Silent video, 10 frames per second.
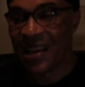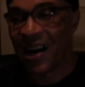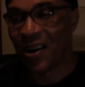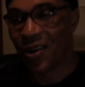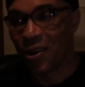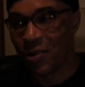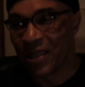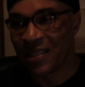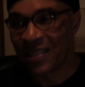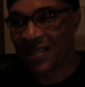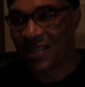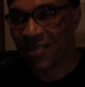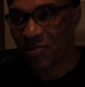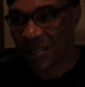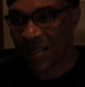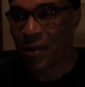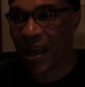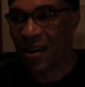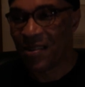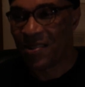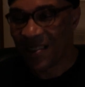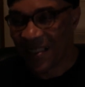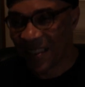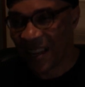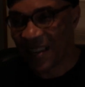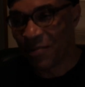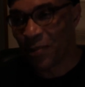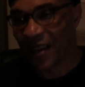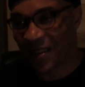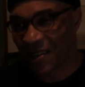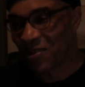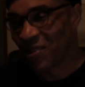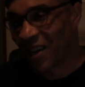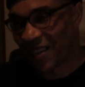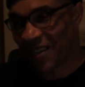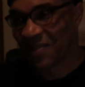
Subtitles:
I always somehow landed back in karate.